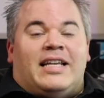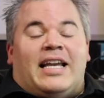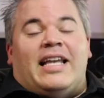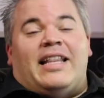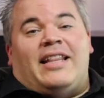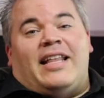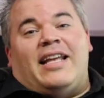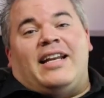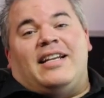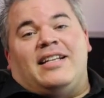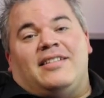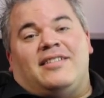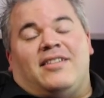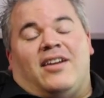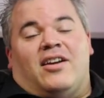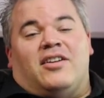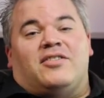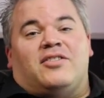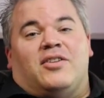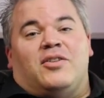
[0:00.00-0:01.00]
And then it's
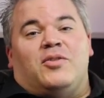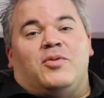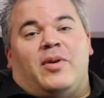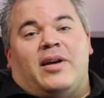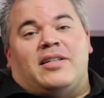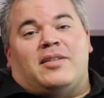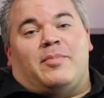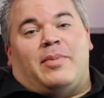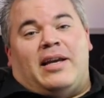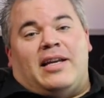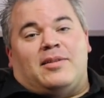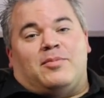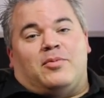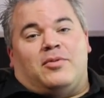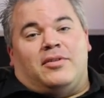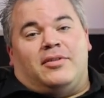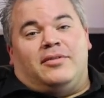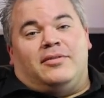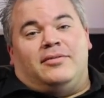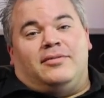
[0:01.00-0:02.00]
also who has a
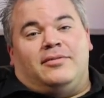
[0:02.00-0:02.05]
passport.